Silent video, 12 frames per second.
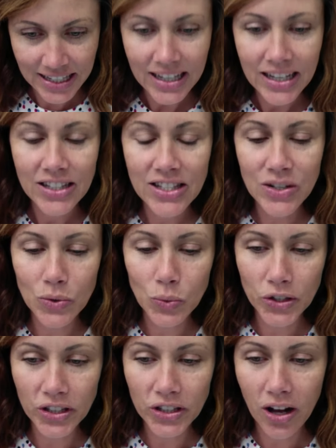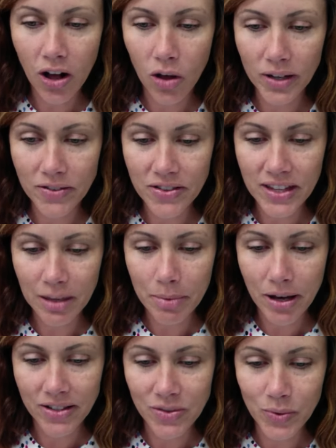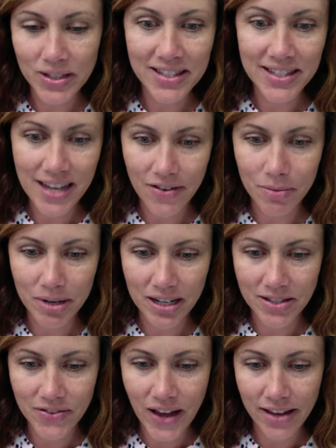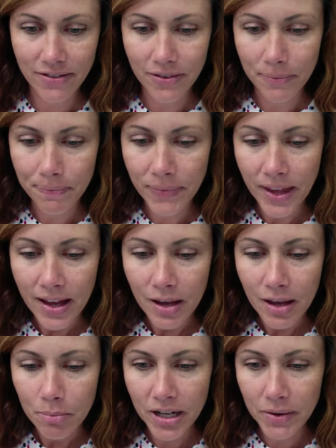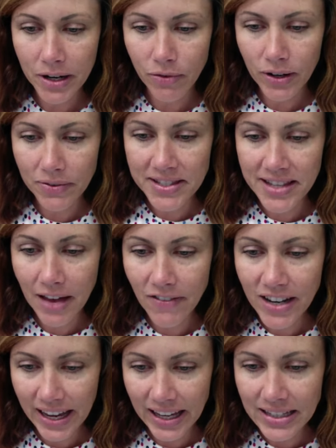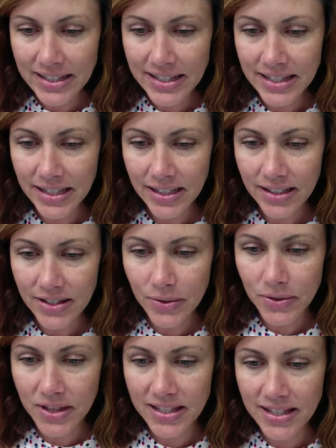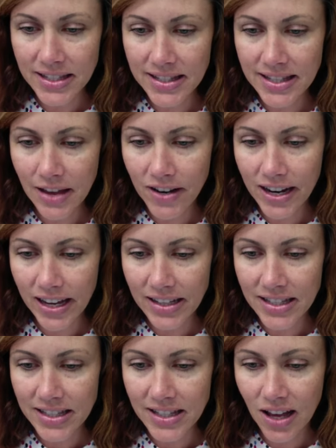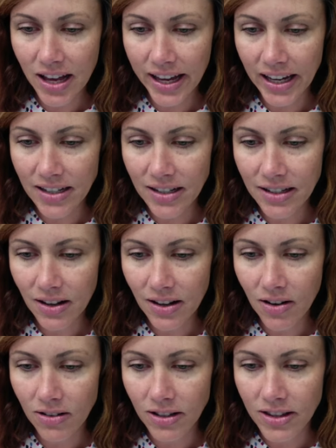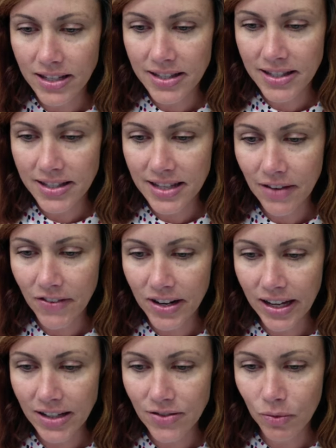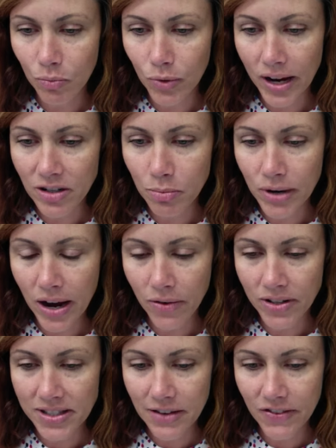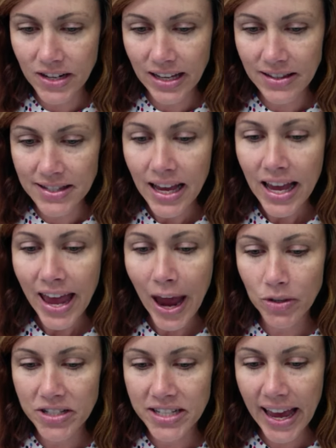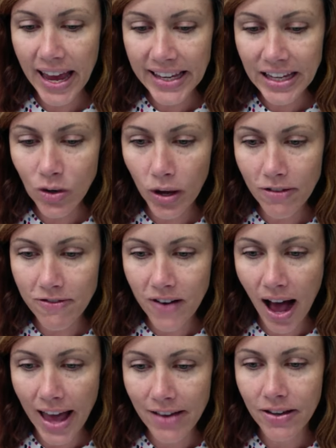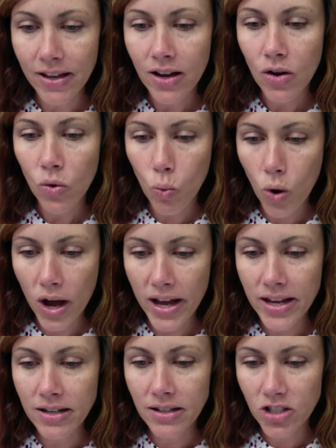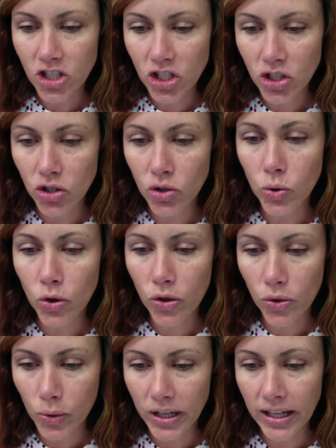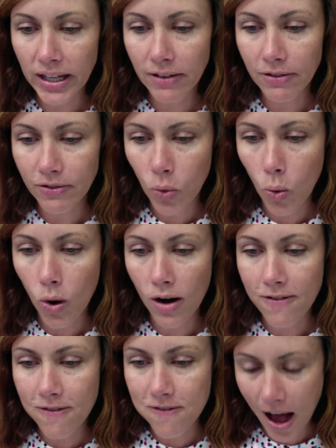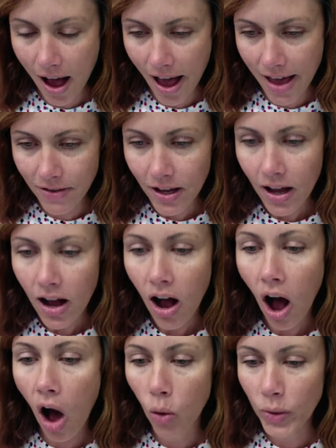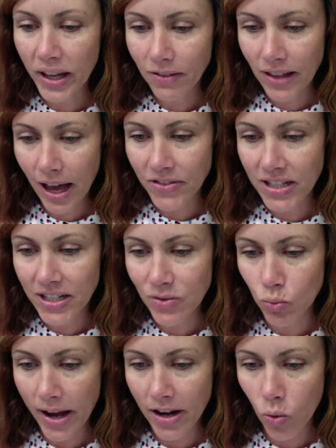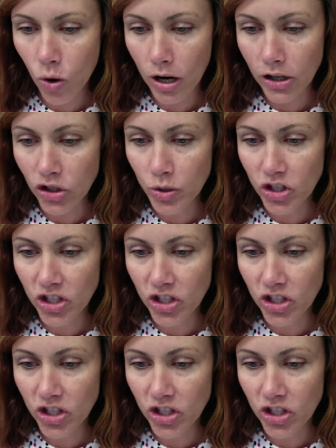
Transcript: So really all we have to think about is what's 7 minus 5. But here we go. If we have 7/8, so this is 7/8, this line, all of this is 7/8, from red to brown is 7/8, and we're taking away 5. 1, 2, 3, 4, 5. All we have left is red and orange, which is